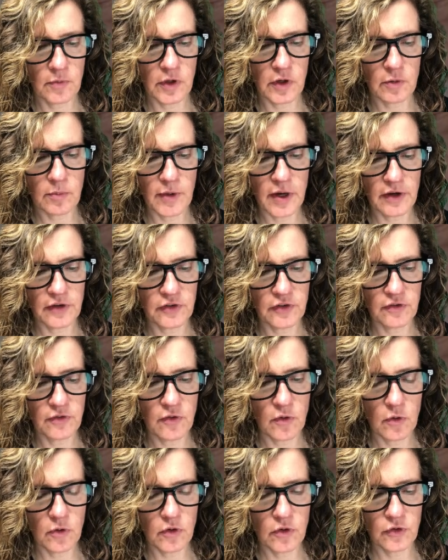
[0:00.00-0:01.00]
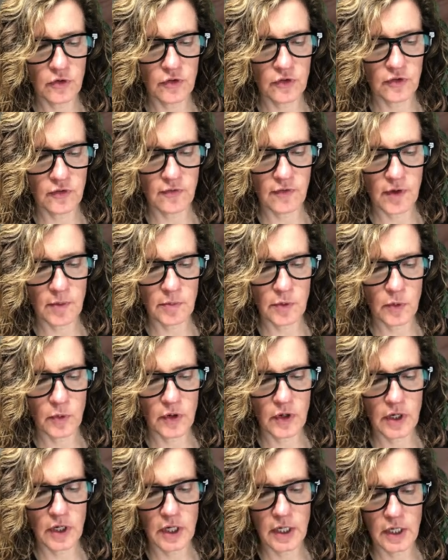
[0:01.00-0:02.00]
Little Box of Horrors,
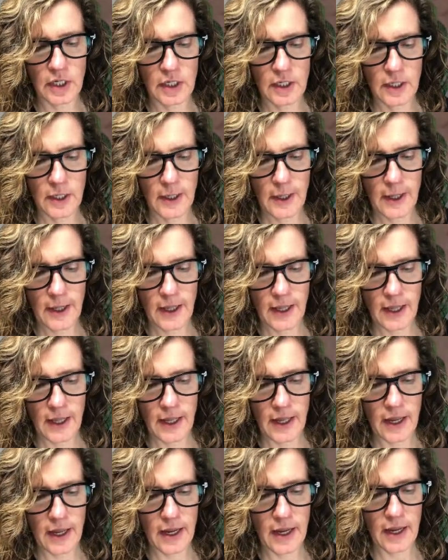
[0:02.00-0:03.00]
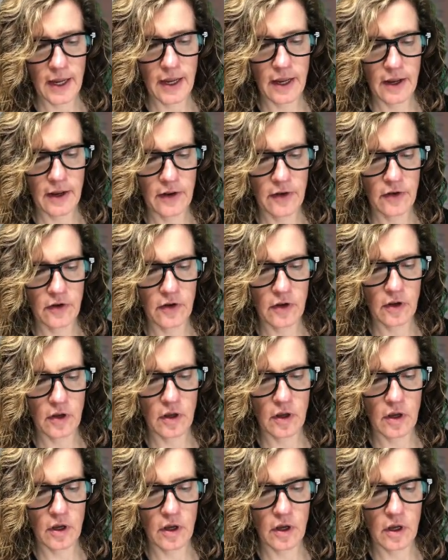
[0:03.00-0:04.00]
February. And
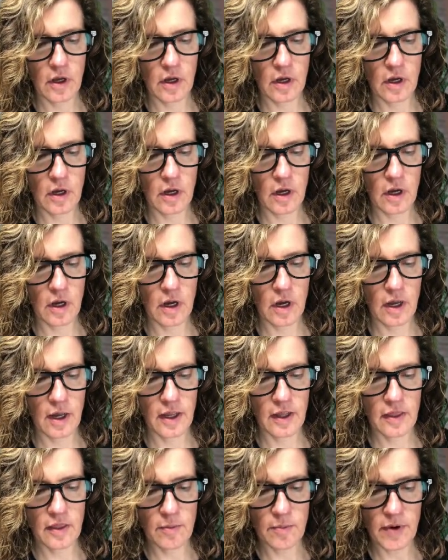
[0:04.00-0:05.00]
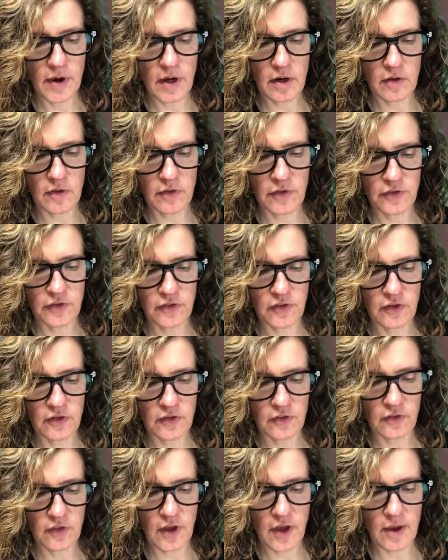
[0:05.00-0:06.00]
in the bottle, this
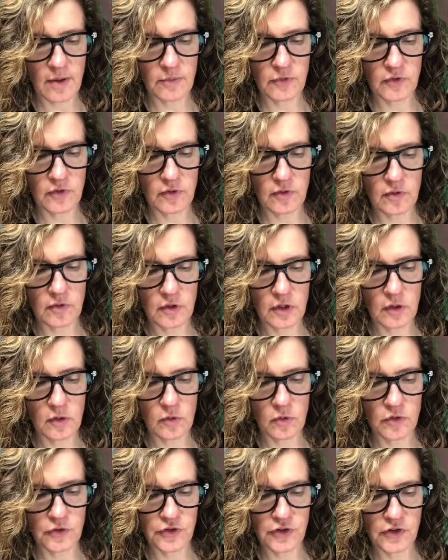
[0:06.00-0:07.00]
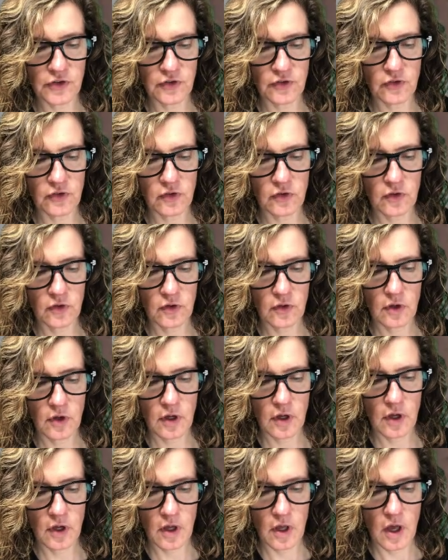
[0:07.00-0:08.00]
is absolutely gorgeous.
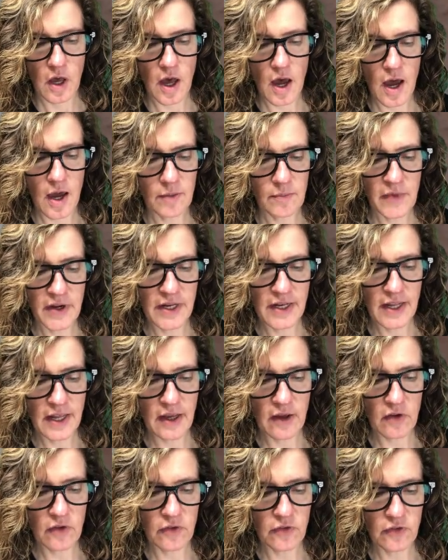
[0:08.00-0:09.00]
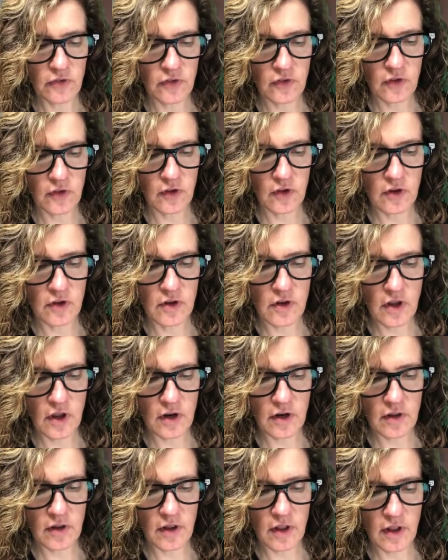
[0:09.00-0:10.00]
On my nails,
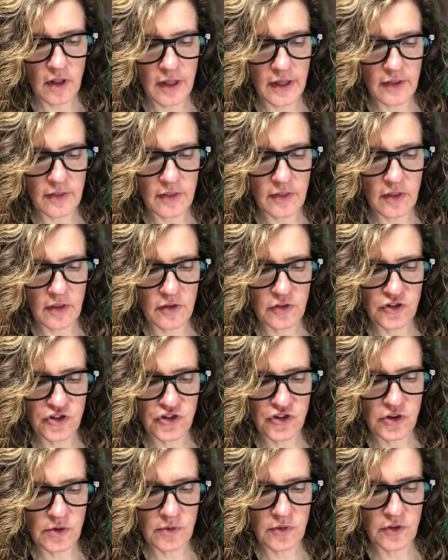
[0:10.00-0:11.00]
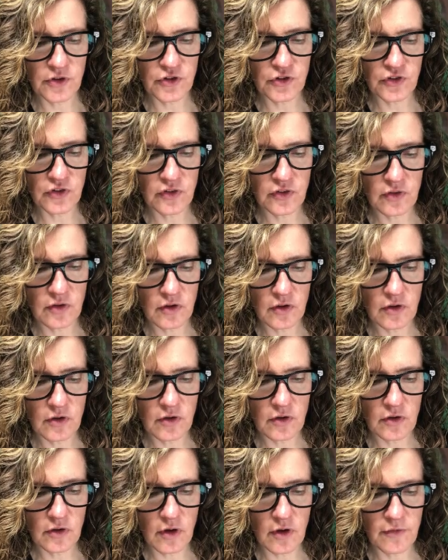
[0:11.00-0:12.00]
none of, like, there's
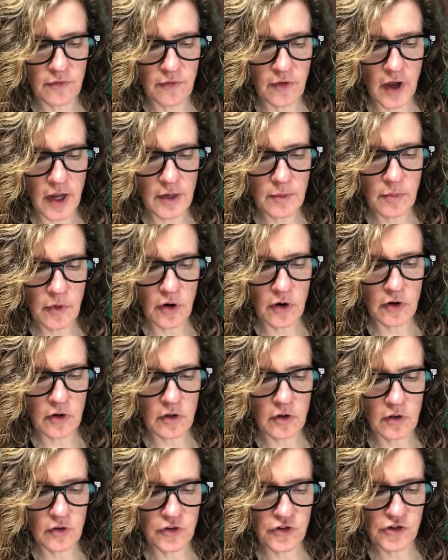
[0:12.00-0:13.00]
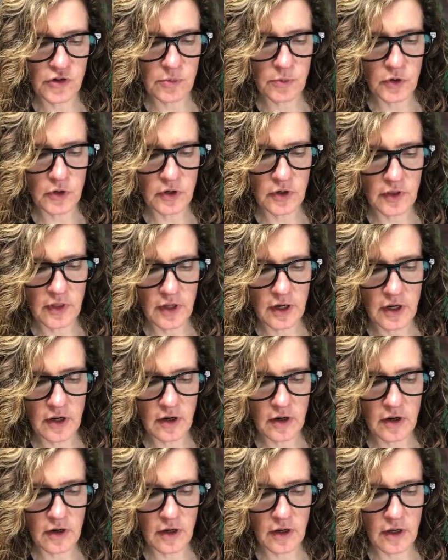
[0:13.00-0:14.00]
a fine particle shimmer in
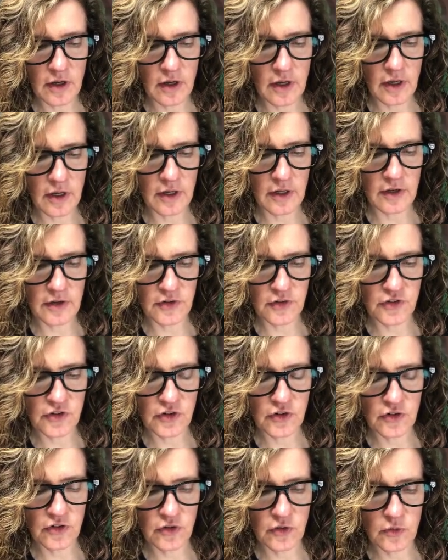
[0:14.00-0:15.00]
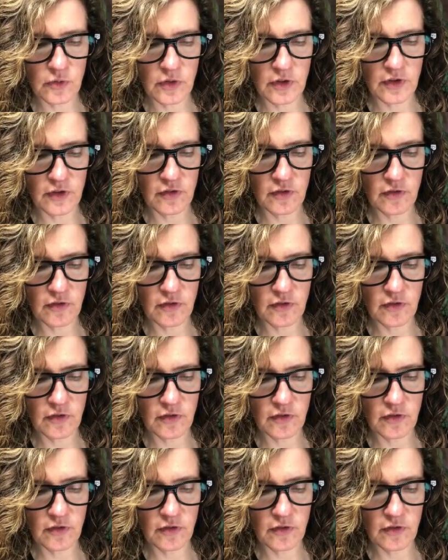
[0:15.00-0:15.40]
there in addition to these